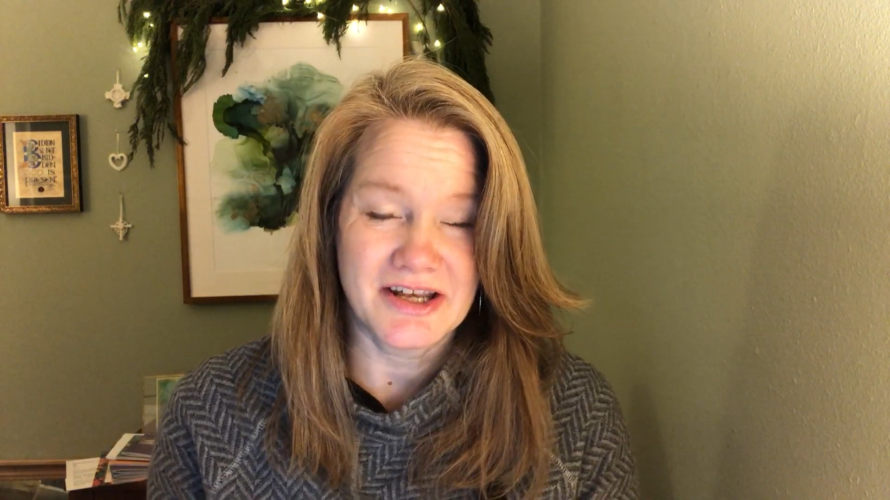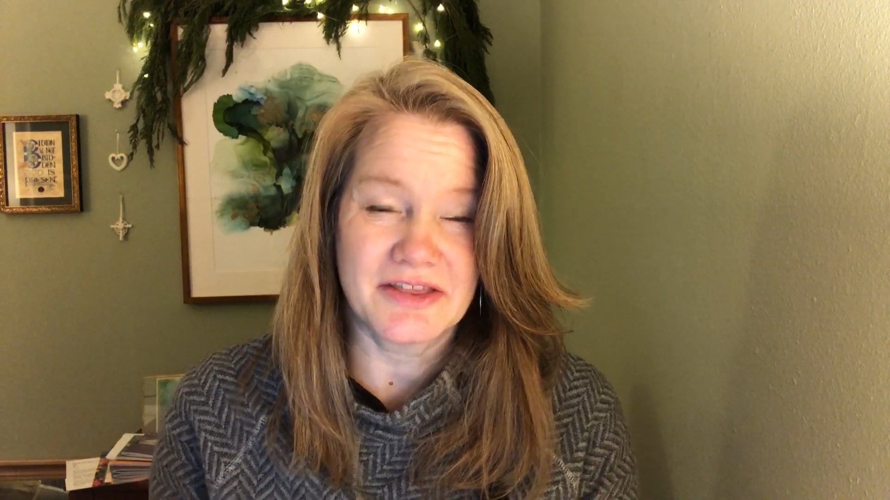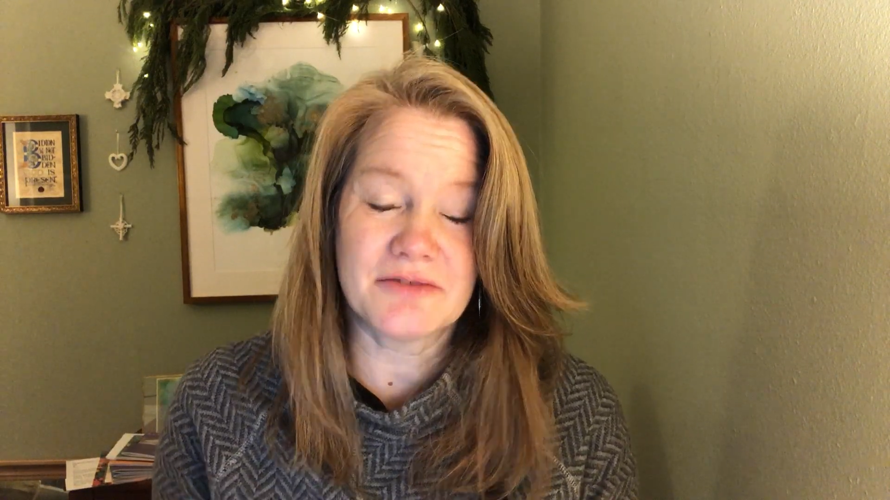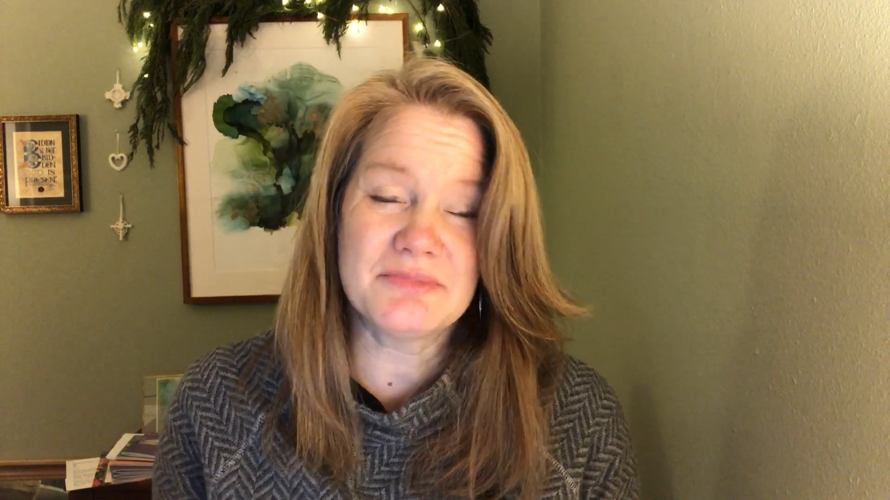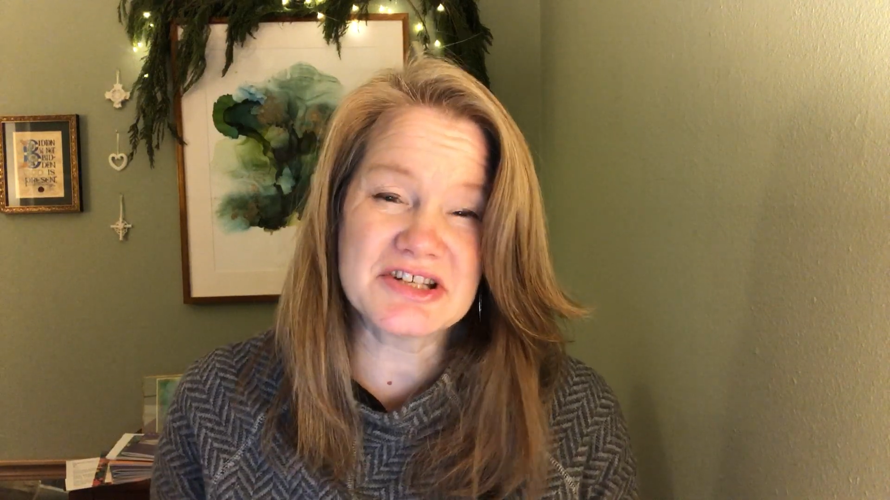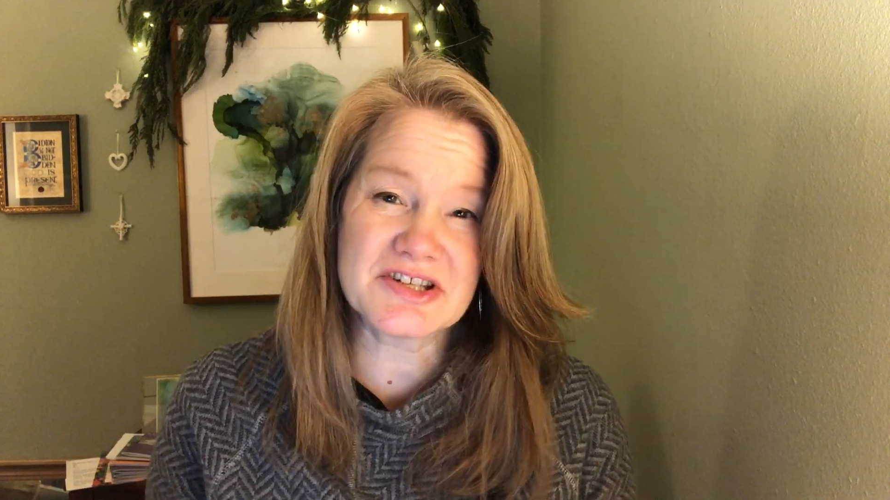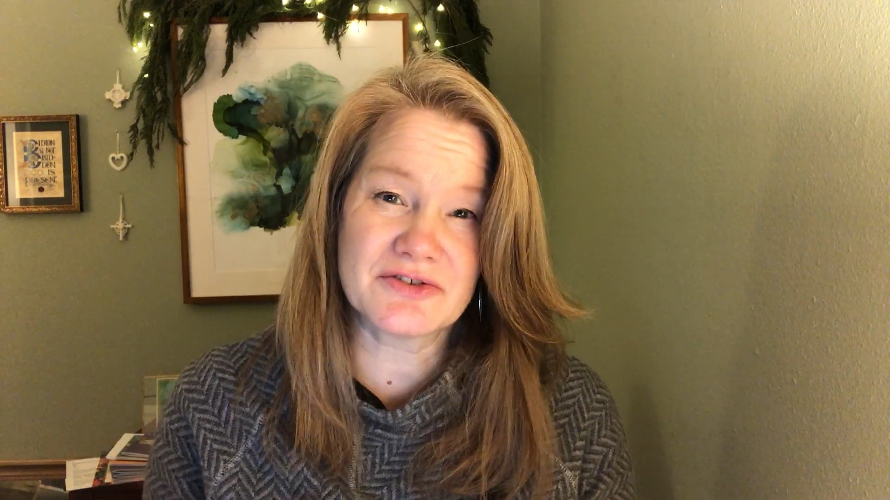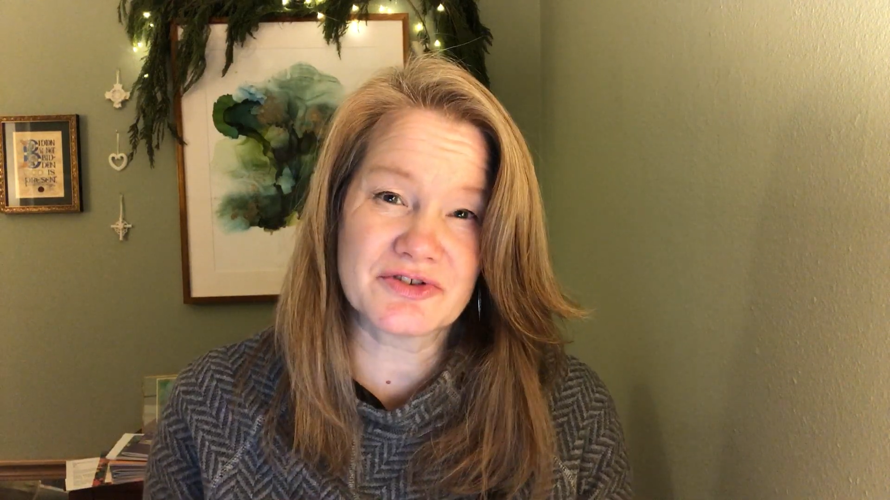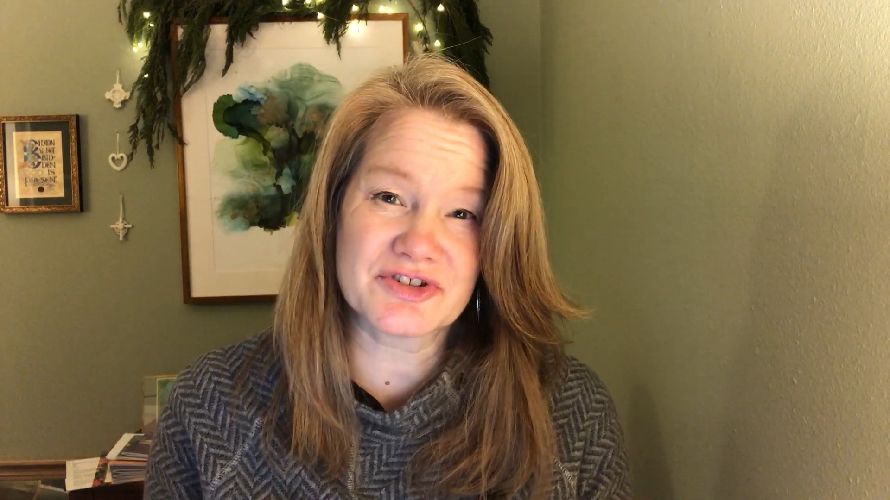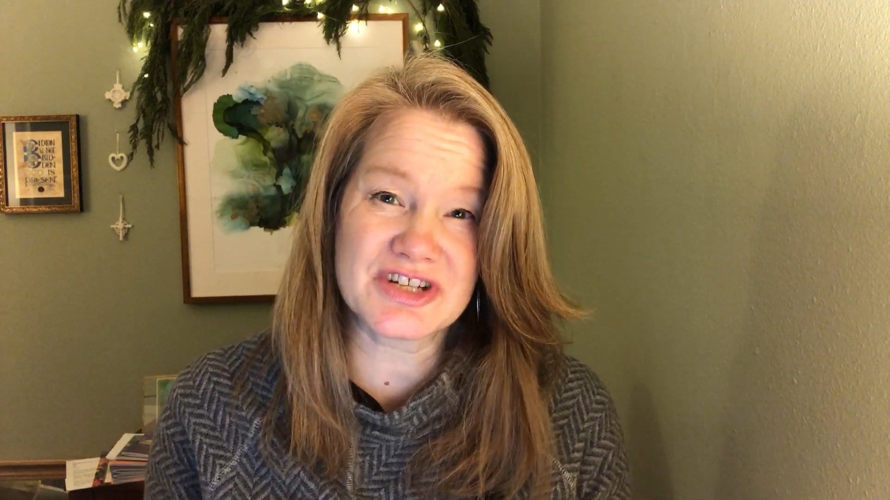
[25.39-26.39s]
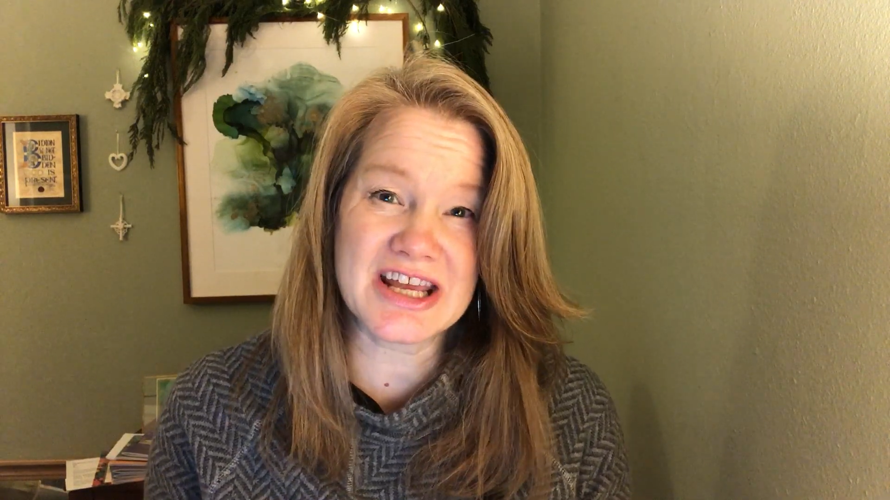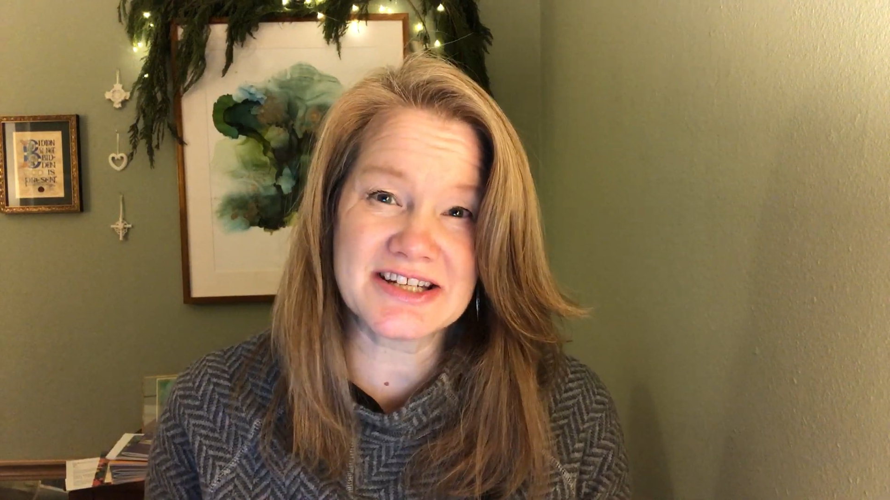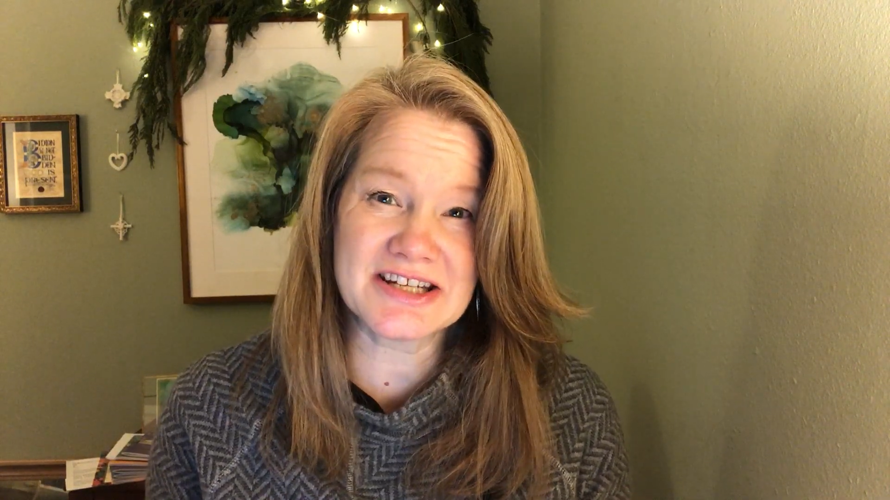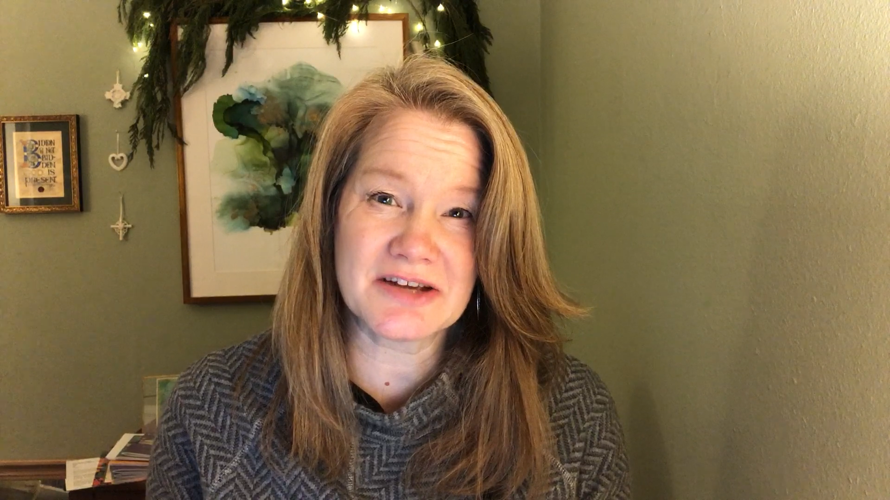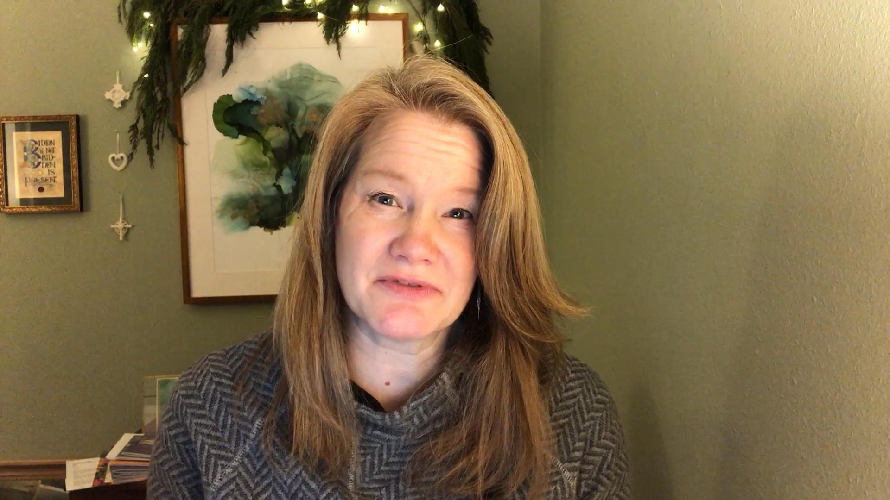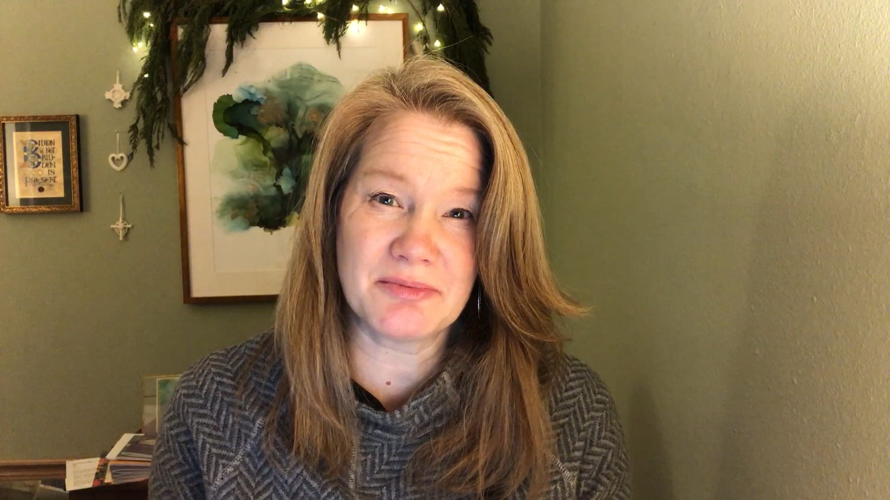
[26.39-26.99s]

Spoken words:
the misunderstanding of the